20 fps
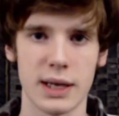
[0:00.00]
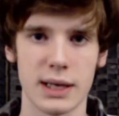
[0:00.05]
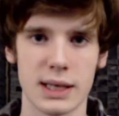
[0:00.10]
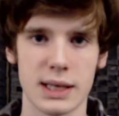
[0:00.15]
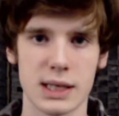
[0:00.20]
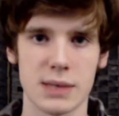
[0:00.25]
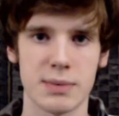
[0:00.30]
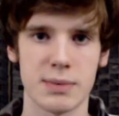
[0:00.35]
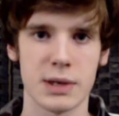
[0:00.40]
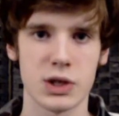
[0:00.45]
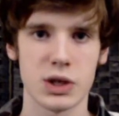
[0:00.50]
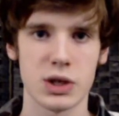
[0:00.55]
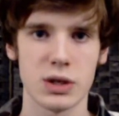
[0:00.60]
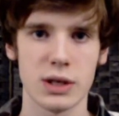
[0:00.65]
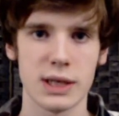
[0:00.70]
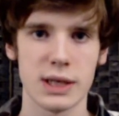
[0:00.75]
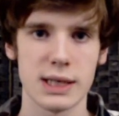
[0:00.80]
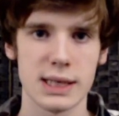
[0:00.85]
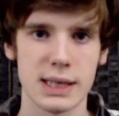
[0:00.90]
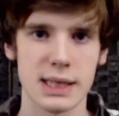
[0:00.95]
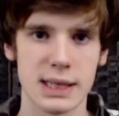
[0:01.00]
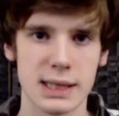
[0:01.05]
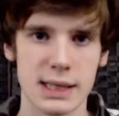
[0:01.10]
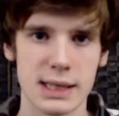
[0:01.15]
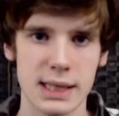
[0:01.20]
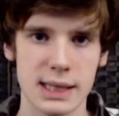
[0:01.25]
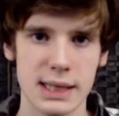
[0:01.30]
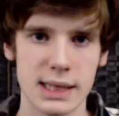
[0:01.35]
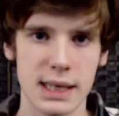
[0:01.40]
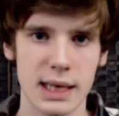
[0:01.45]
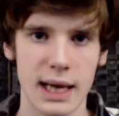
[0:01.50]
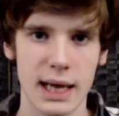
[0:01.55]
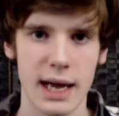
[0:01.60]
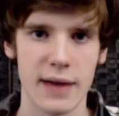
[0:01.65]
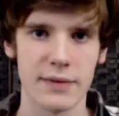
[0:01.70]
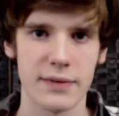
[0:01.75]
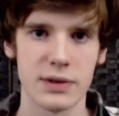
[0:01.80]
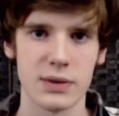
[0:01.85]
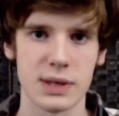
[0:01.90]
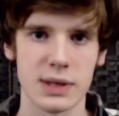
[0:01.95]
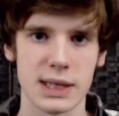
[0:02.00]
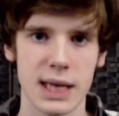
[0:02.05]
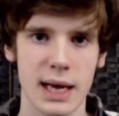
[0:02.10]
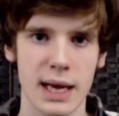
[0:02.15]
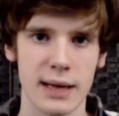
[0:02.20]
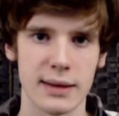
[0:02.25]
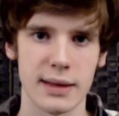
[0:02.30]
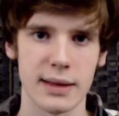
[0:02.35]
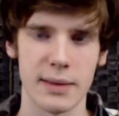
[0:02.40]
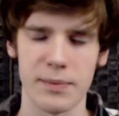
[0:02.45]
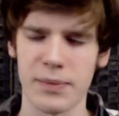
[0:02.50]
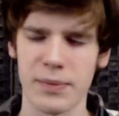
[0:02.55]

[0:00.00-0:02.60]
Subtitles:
especially since it's going to have to attack them.